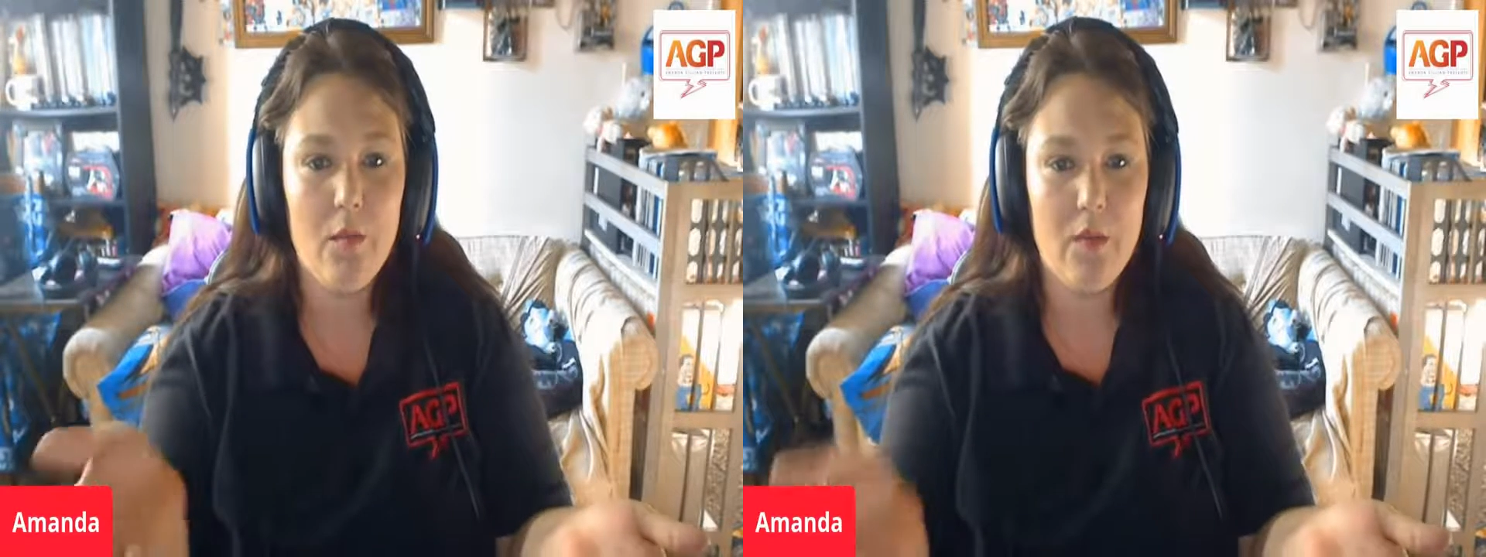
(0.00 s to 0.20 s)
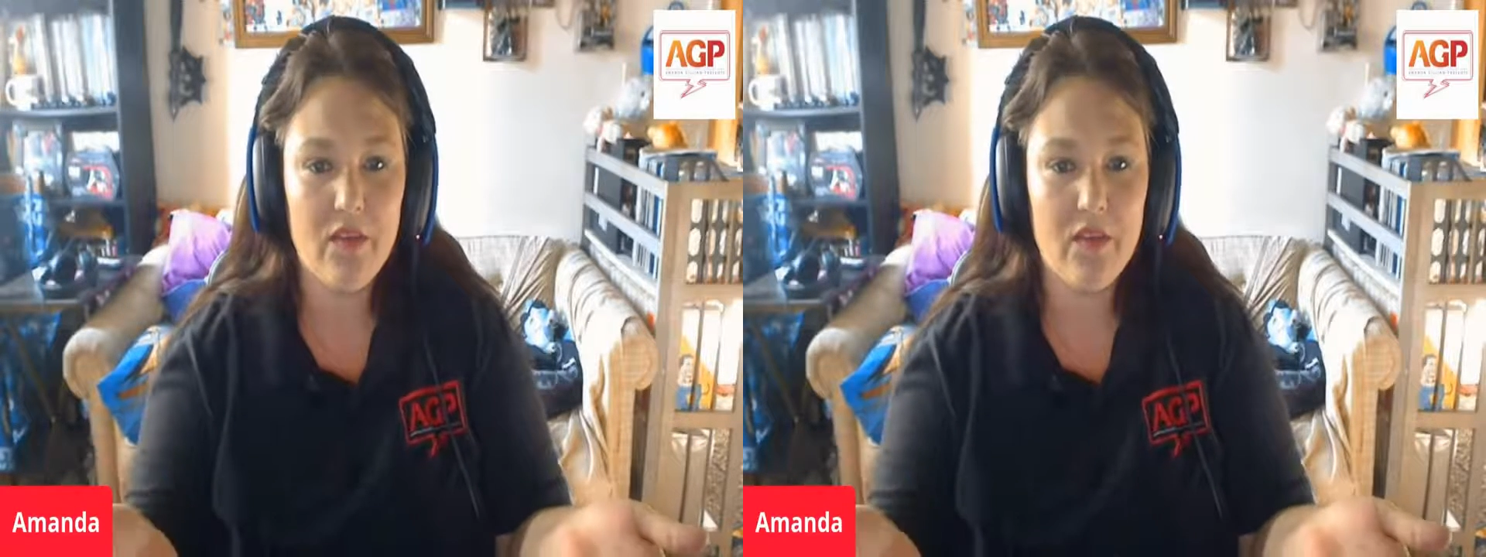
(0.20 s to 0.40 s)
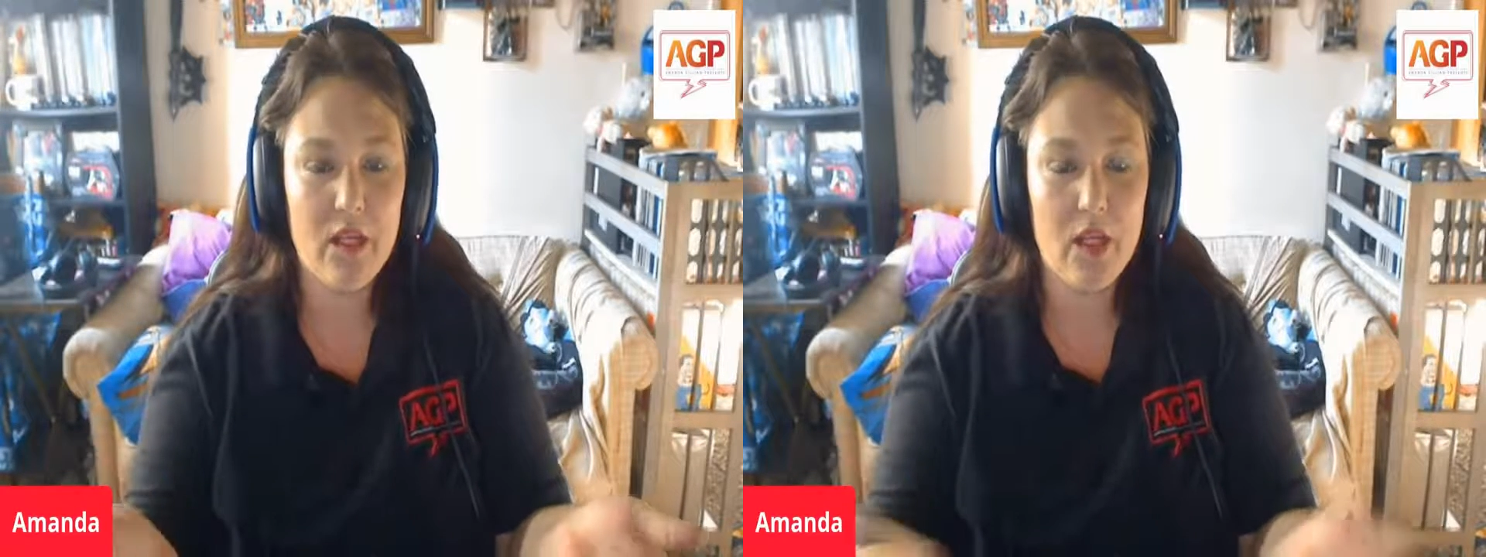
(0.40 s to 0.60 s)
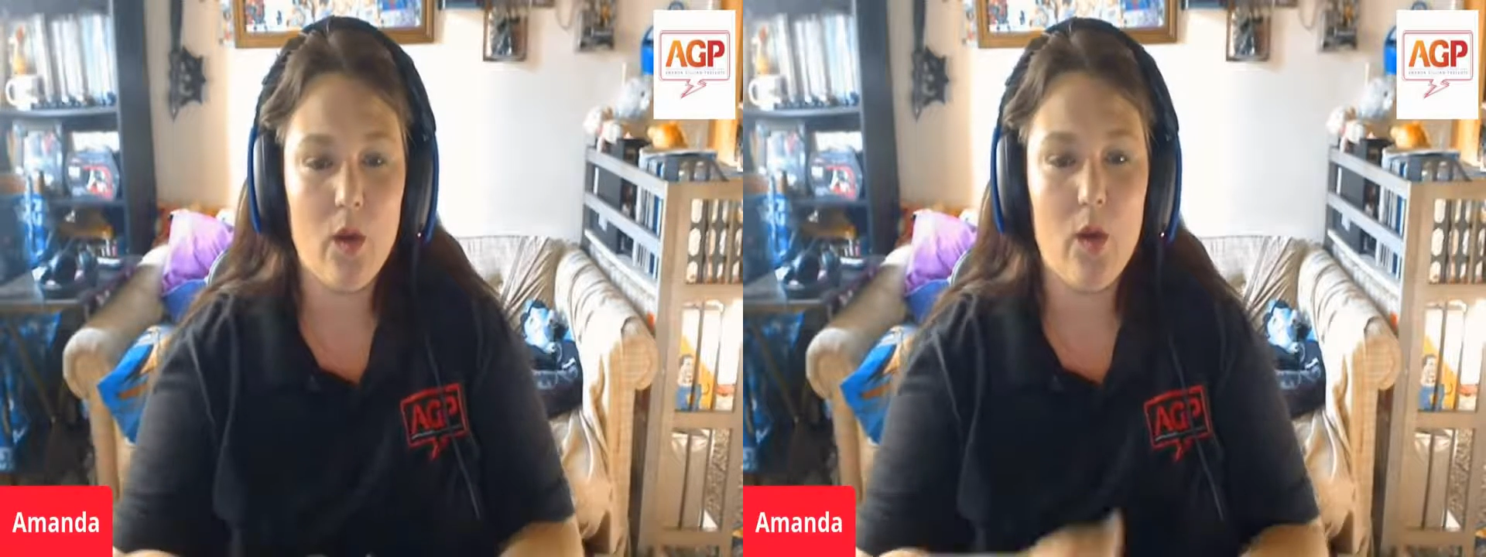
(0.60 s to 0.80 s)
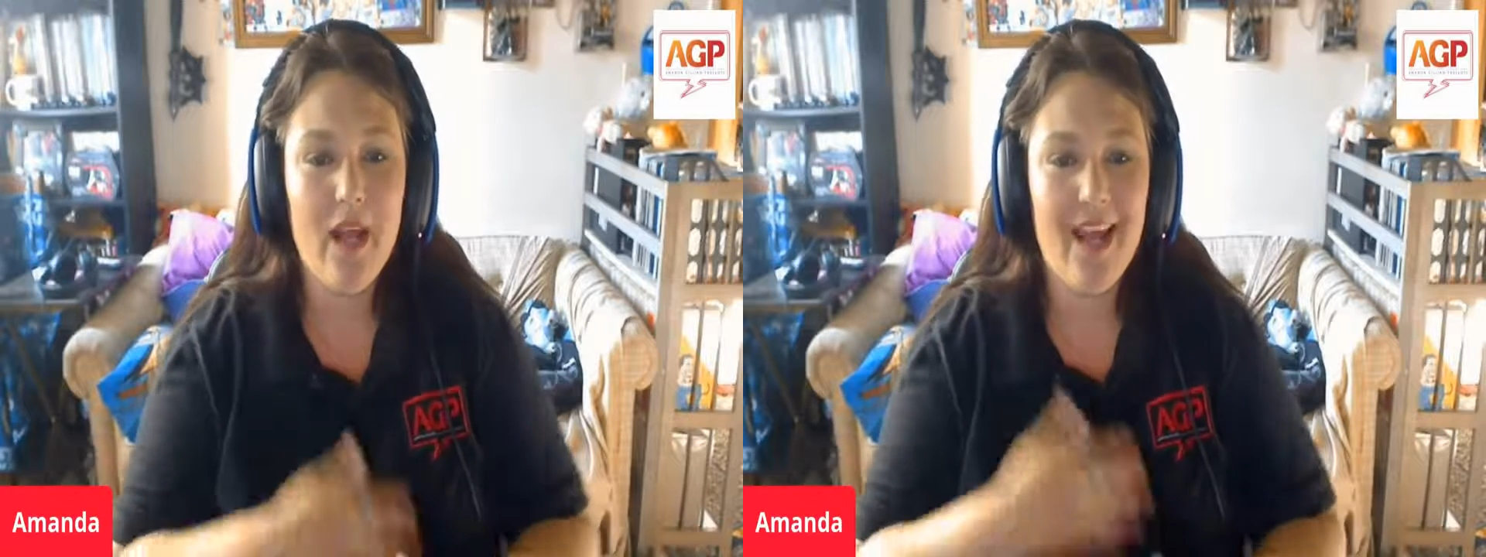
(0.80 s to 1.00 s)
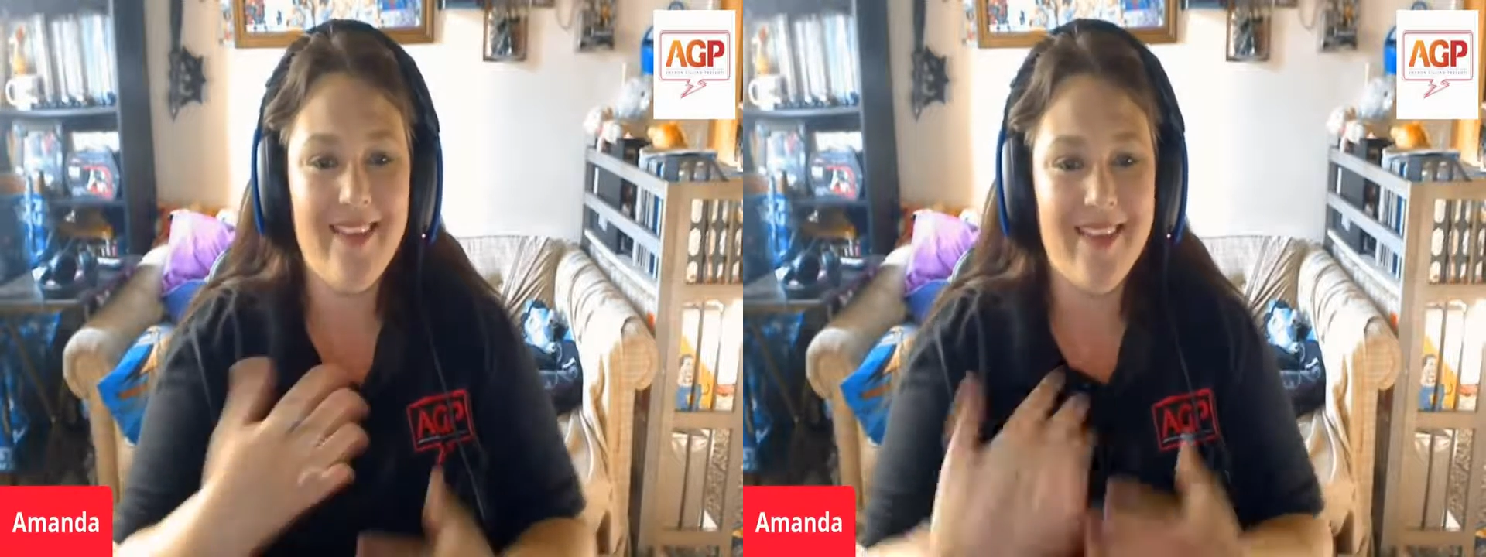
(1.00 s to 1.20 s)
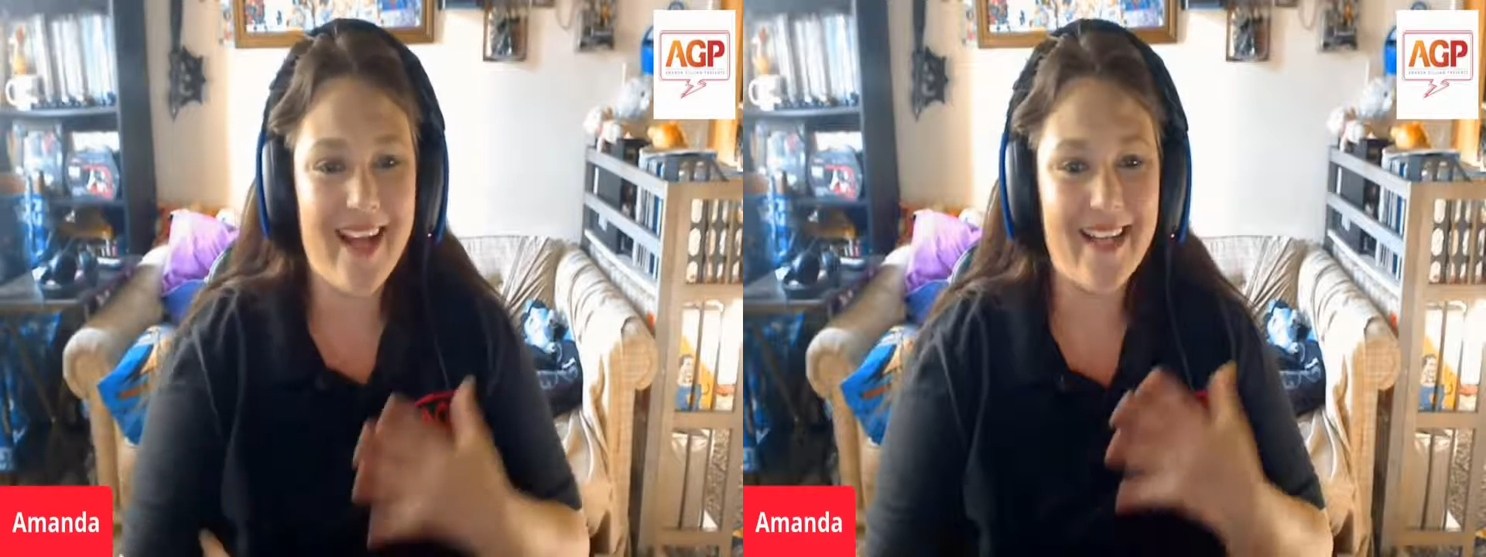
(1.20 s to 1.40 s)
my video, and then